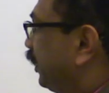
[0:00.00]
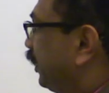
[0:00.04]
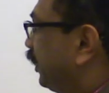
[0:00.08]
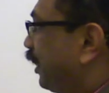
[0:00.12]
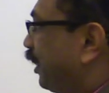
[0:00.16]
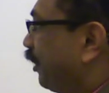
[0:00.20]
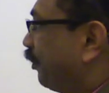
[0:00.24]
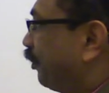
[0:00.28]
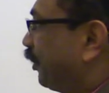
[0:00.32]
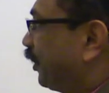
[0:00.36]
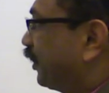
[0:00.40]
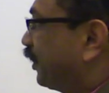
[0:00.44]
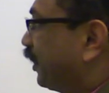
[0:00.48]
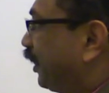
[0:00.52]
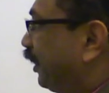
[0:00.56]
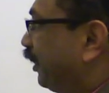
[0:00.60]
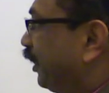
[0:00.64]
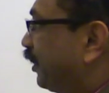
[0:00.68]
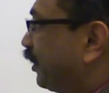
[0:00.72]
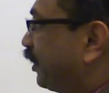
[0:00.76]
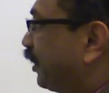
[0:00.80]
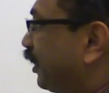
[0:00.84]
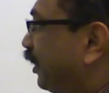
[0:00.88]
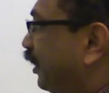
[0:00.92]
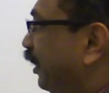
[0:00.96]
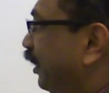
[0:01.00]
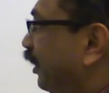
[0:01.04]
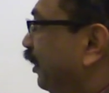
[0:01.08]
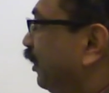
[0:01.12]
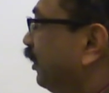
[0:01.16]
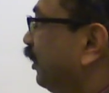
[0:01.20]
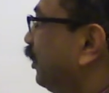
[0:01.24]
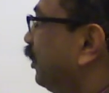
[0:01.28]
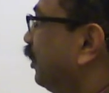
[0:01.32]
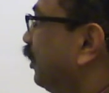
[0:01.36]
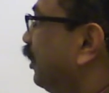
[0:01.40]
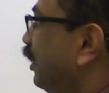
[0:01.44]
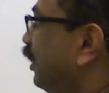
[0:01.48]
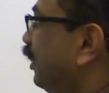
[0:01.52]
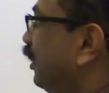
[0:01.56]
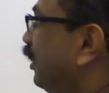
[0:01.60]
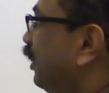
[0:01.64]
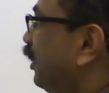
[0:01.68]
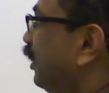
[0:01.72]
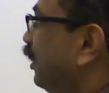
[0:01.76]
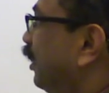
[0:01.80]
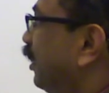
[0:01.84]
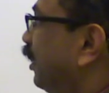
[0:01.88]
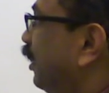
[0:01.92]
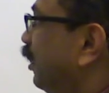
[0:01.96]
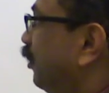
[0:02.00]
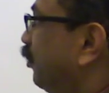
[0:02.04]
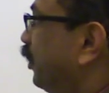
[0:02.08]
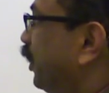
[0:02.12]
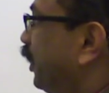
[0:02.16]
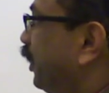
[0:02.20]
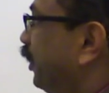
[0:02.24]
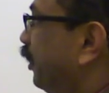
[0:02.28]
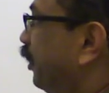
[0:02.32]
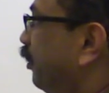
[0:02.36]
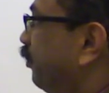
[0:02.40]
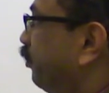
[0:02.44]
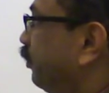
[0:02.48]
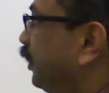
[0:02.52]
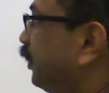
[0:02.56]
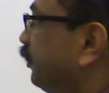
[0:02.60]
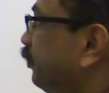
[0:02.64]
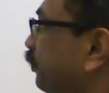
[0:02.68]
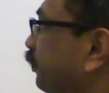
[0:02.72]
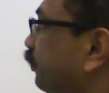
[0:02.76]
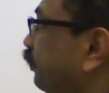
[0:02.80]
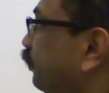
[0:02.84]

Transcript: It happens in the skin very often.